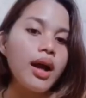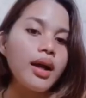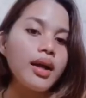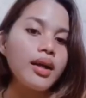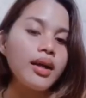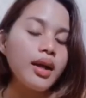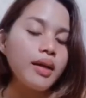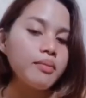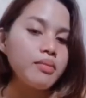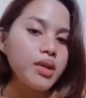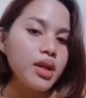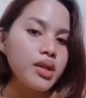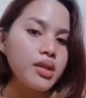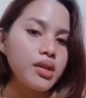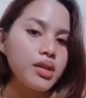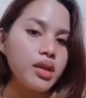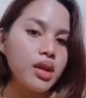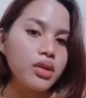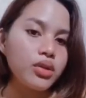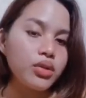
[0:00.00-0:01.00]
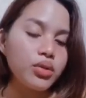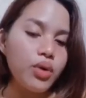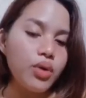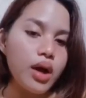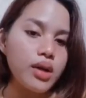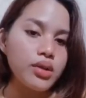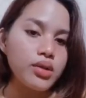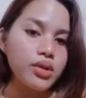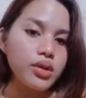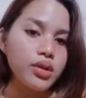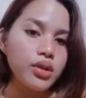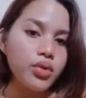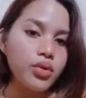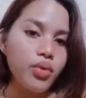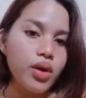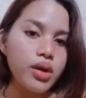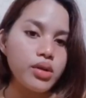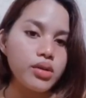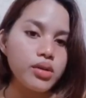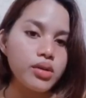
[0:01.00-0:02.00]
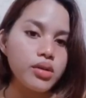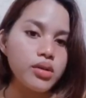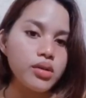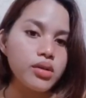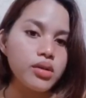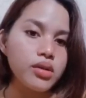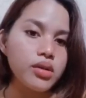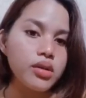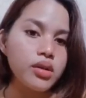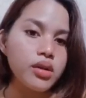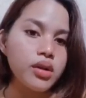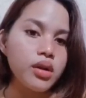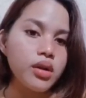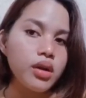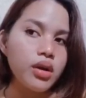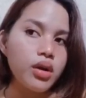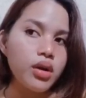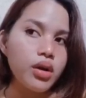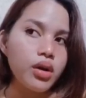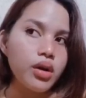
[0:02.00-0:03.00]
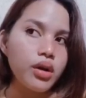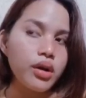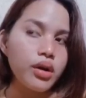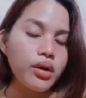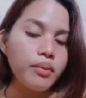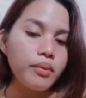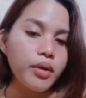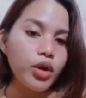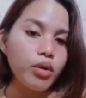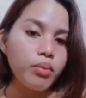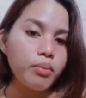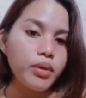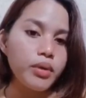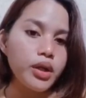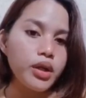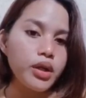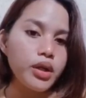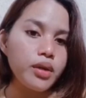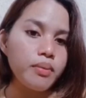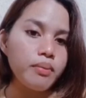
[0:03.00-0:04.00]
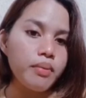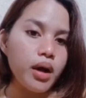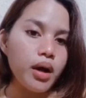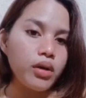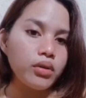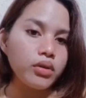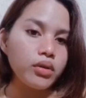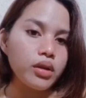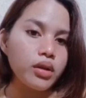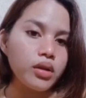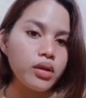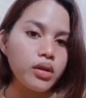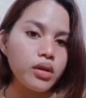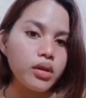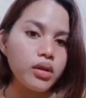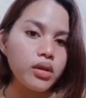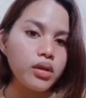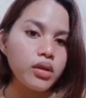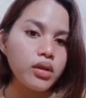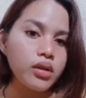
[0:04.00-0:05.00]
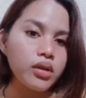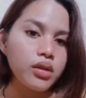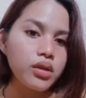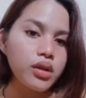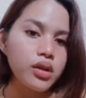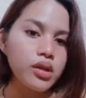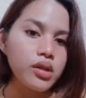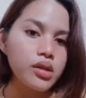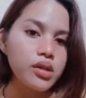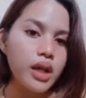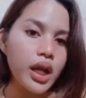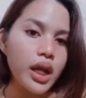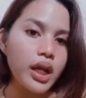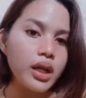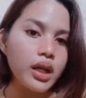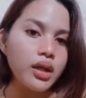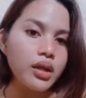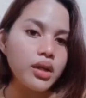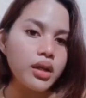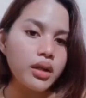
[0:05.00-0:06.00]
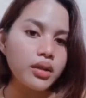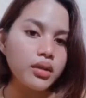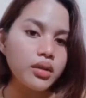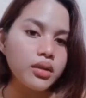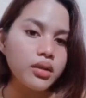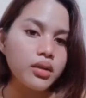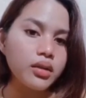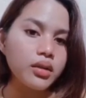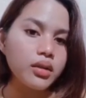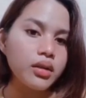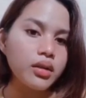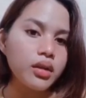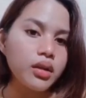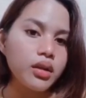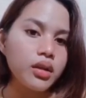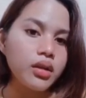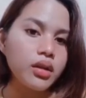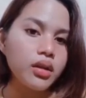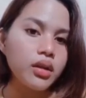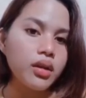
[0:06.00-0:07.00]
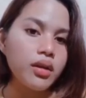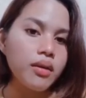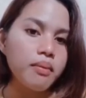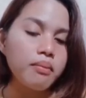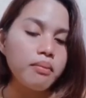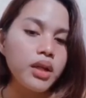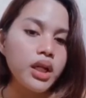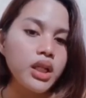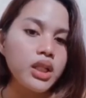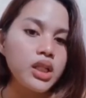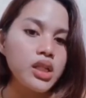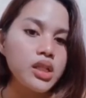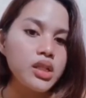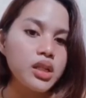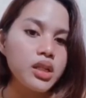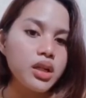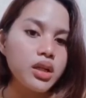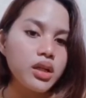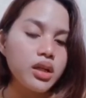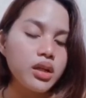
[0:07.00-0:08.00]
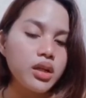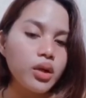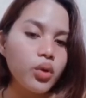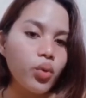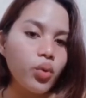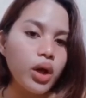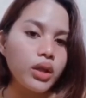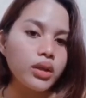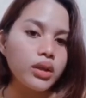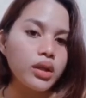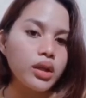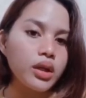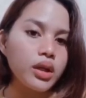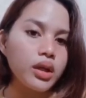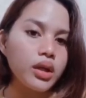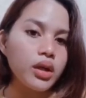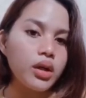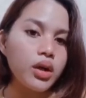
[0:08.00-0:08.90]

Hi, I'm Jensa, and to answer your questions or my opinion about it, they're saying that Blood is thicker than water.